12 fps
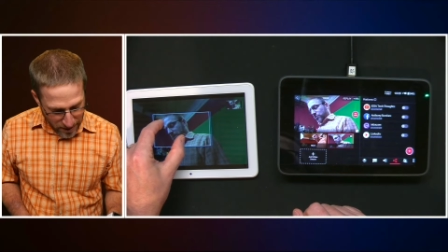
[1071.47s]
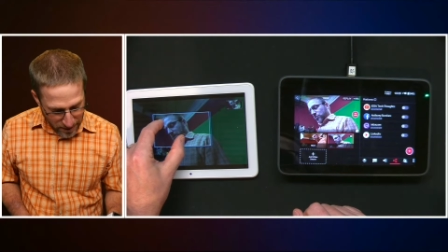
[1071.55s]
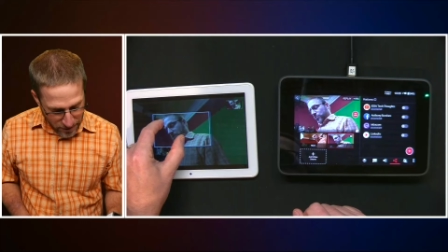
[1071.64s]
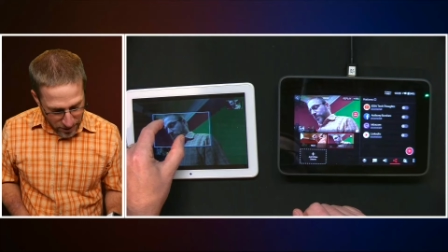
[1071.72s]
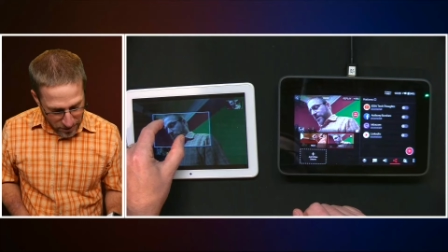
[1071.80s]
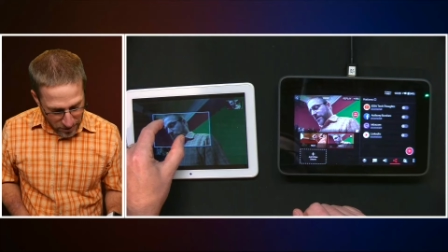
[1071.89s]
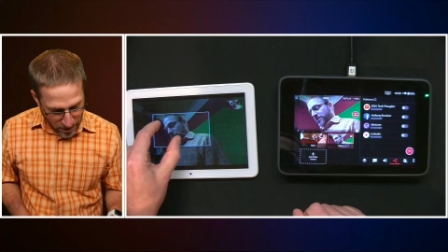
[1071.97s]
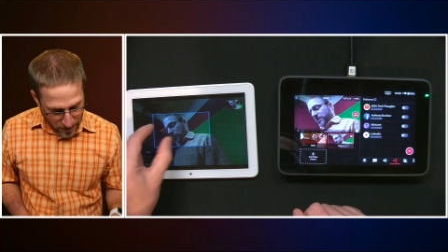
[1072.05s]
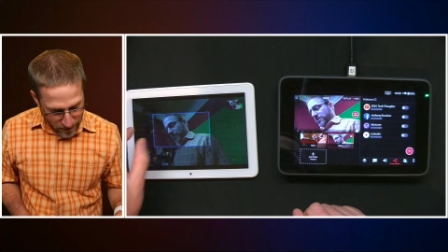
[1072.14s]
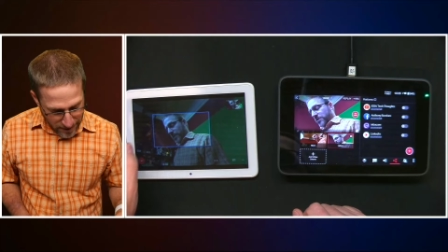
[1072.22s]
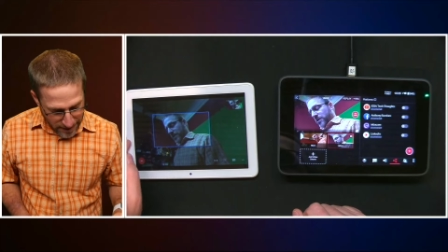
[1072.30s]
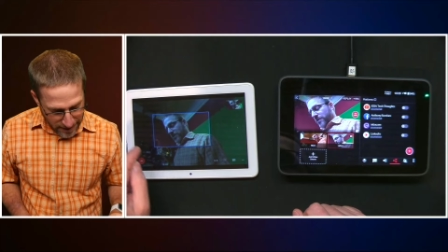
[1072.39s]
in just
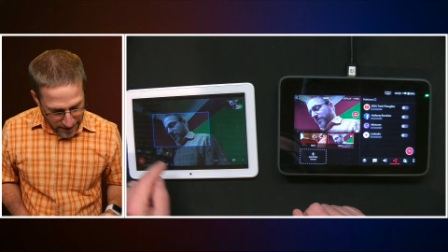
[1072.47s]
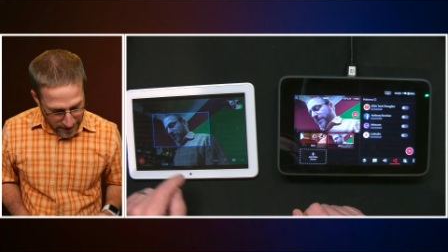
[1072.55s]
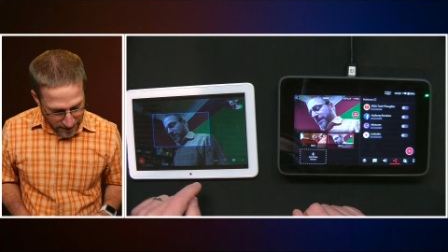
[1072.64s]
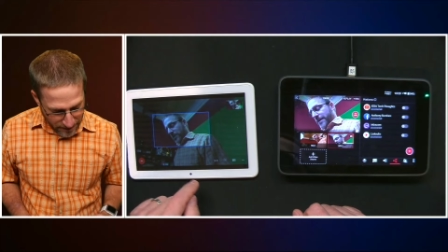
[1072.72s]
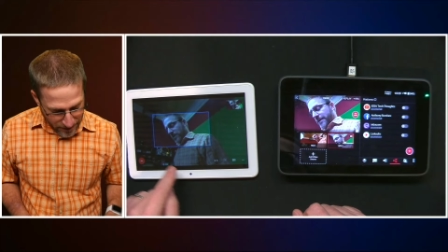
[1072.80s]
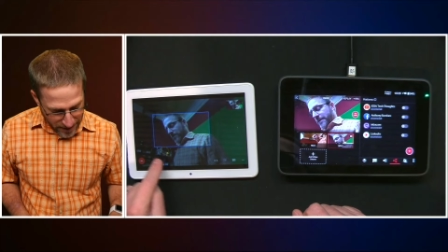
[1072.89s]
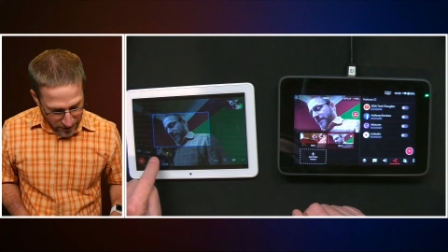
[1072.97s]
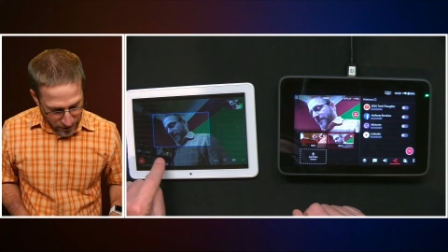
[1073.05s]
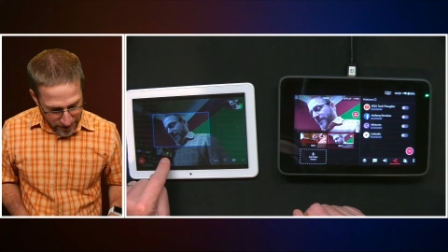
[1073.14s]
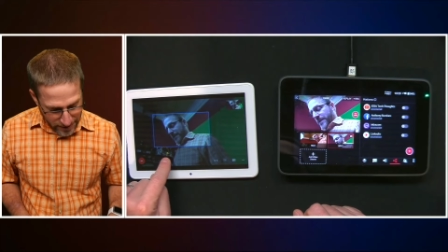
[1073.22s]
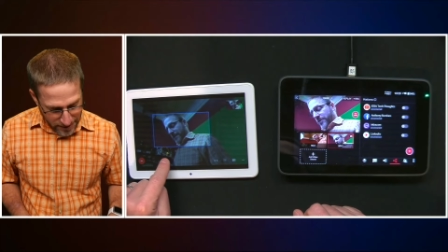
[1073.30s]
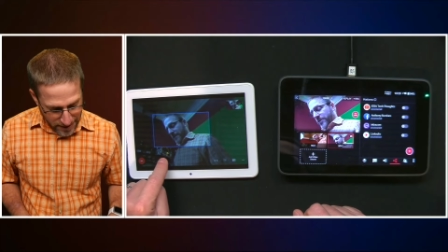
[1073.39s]
on me. Now
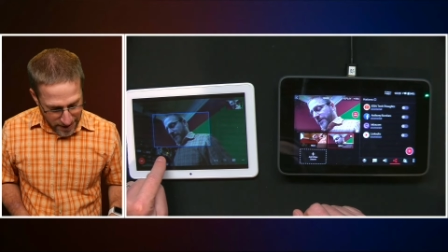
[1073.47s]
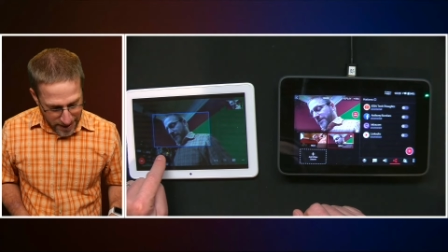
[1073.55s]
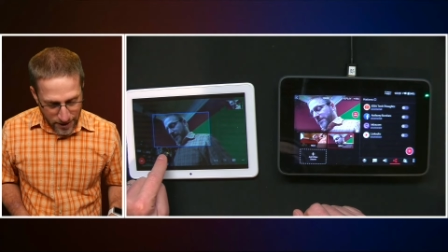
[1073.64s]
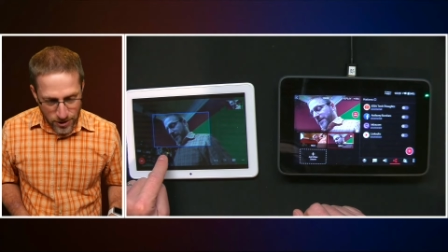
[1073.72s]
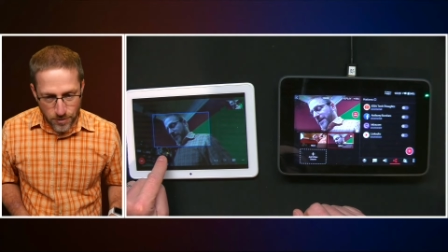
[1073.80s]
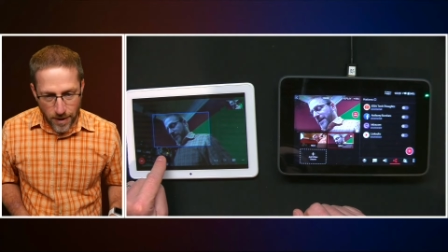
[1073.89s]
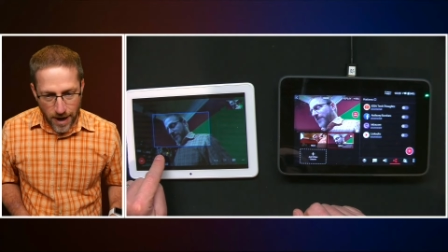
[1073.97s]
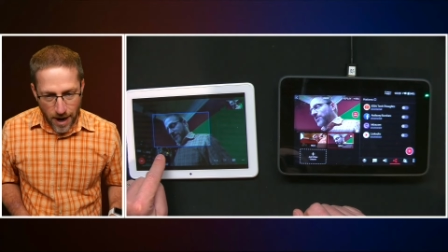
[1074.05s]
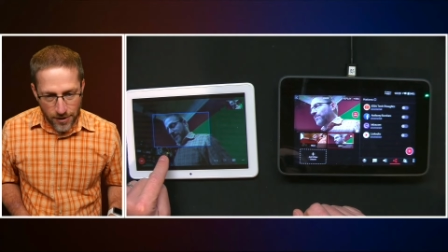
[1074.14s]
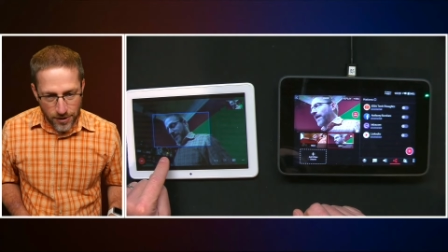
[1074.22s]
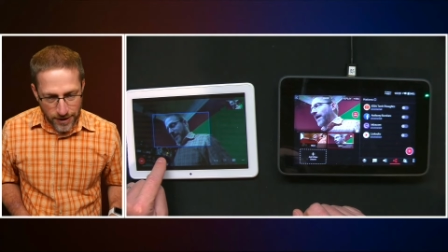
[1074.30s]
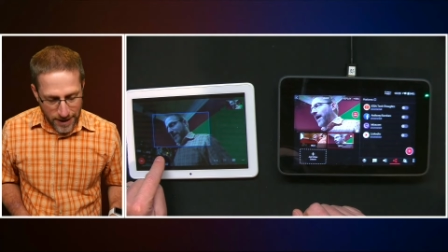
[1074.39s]
you can see here's my
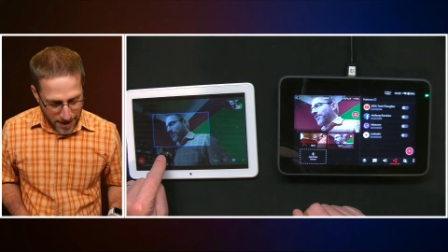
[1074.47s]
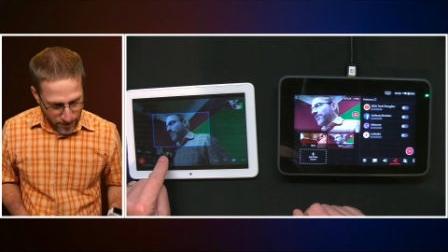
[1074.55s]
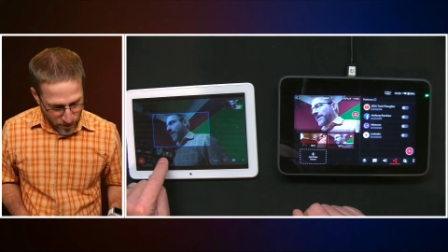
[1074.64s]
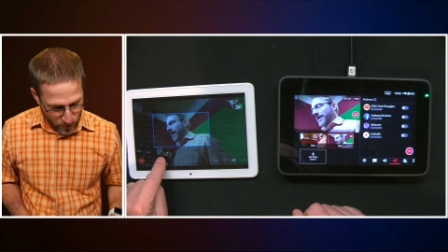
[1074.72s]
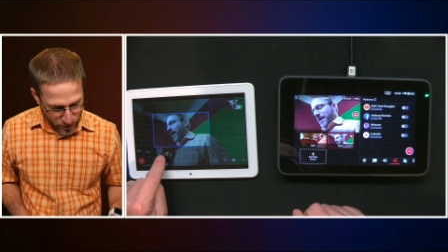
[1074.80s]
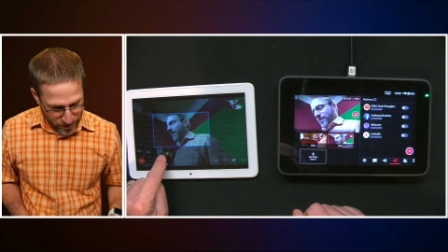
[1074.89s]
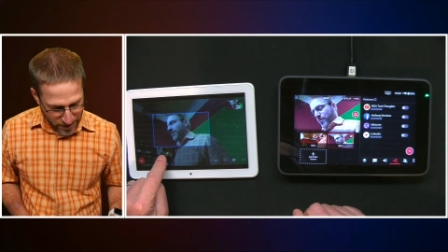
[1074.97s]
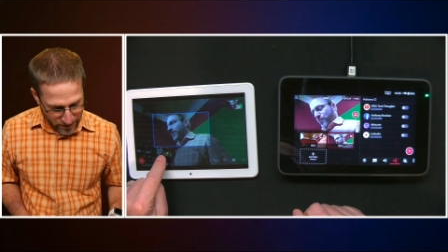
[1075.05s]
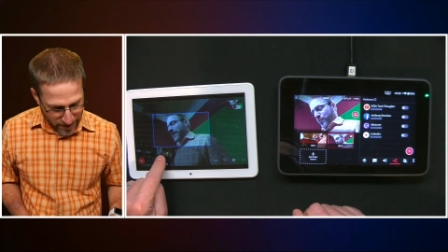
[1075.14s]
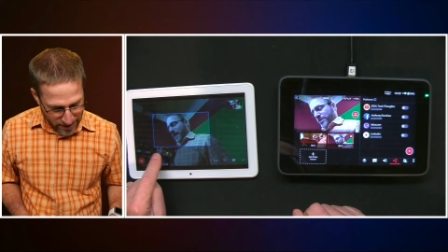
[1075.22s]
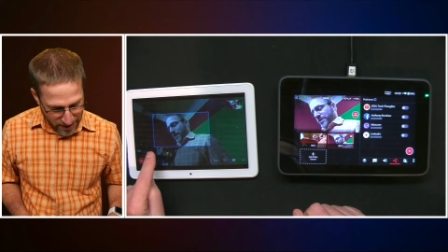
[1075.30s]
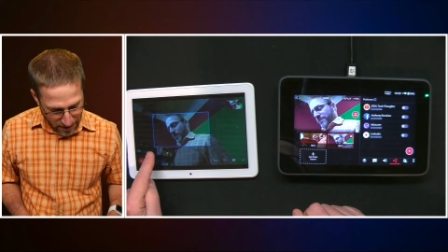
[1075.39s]
other camera preset
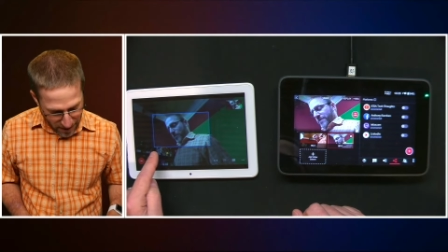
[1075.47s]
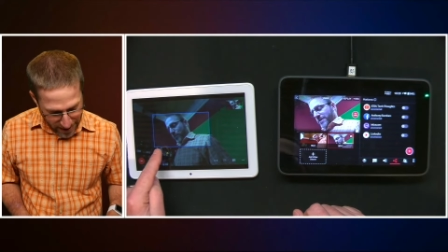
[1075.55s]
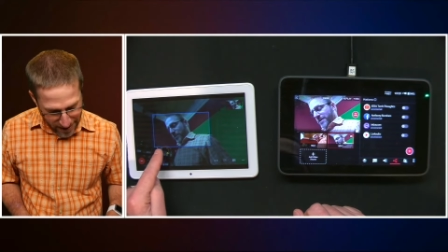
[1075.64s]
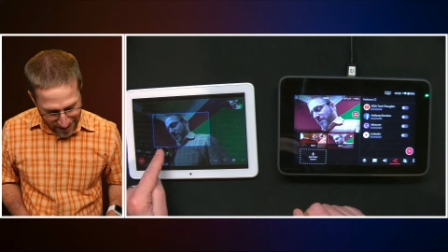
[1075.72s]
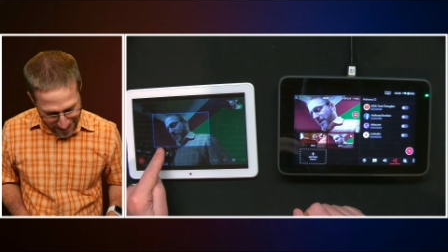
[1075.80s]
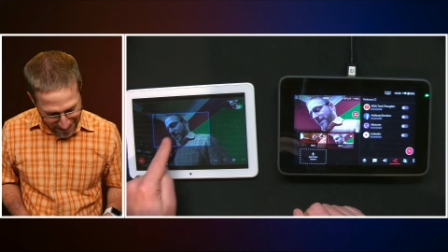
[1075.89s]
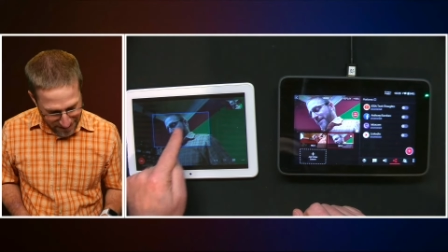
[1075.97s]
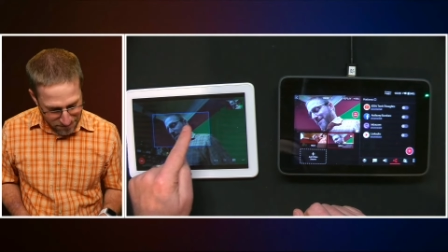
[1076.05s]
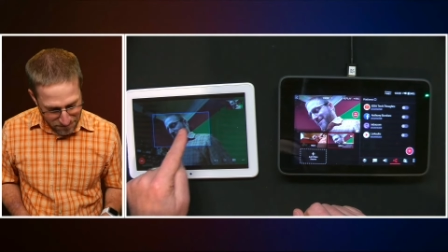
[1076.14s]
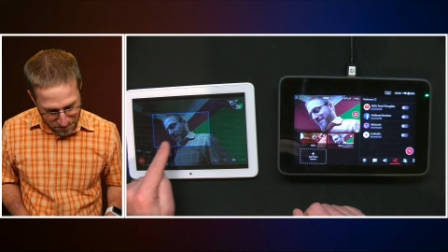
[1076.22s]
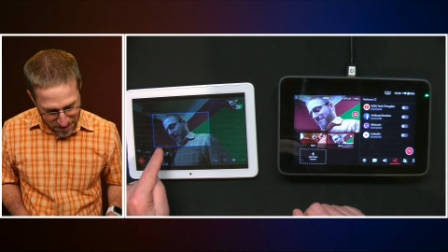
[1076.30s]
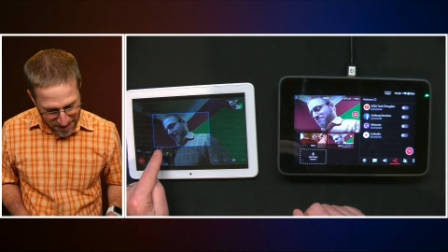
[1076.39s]
right there. I, I had
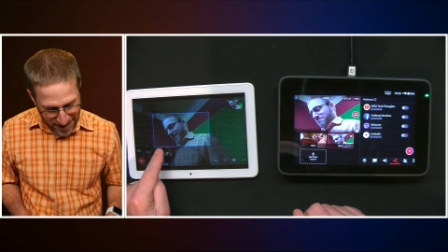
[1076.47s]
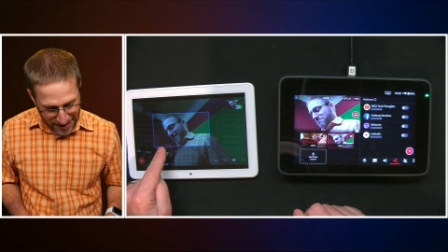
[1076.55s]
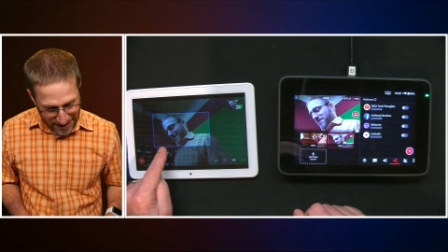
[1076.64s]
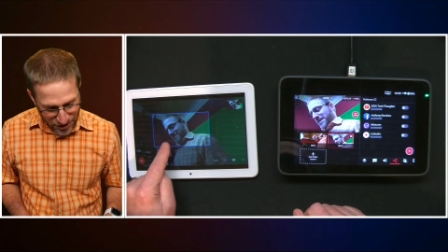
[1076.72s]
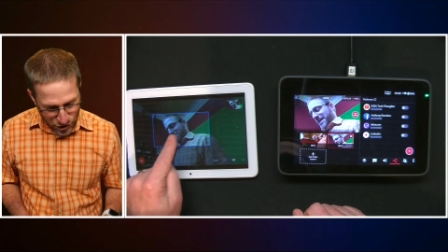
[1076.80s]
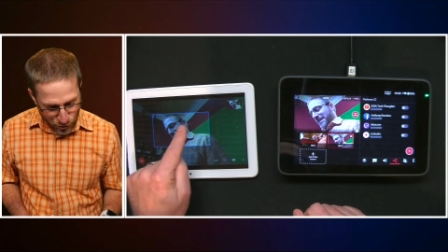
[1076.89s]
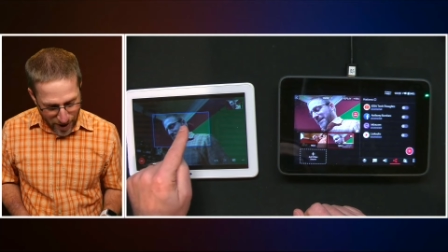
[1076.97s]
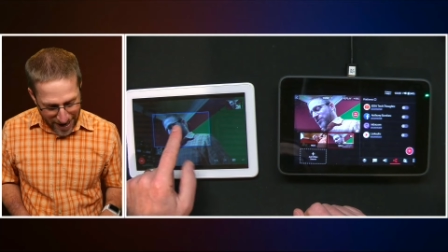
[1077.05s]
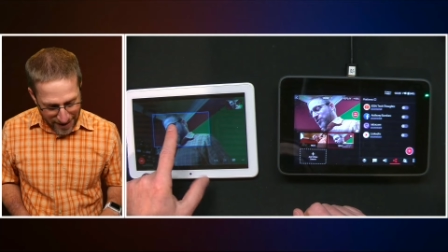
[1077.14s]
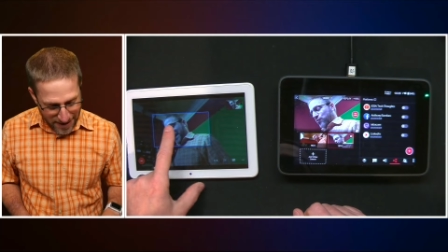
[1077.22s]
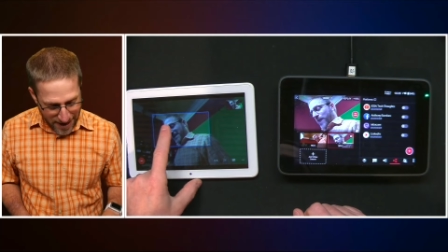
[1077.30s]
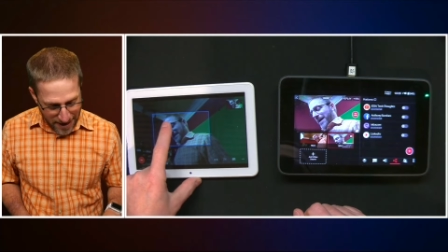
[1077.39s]
mistakenly
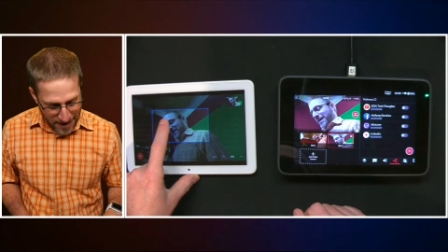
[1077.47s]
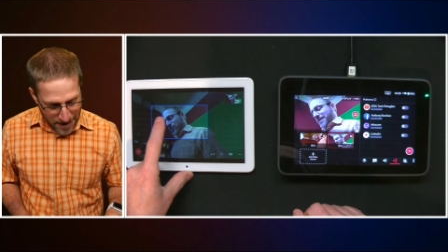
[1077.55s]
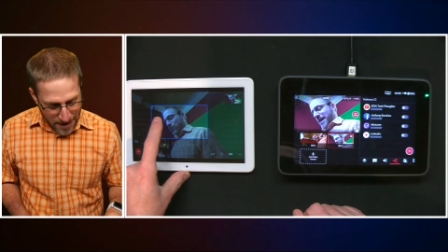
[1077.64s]
dragged that.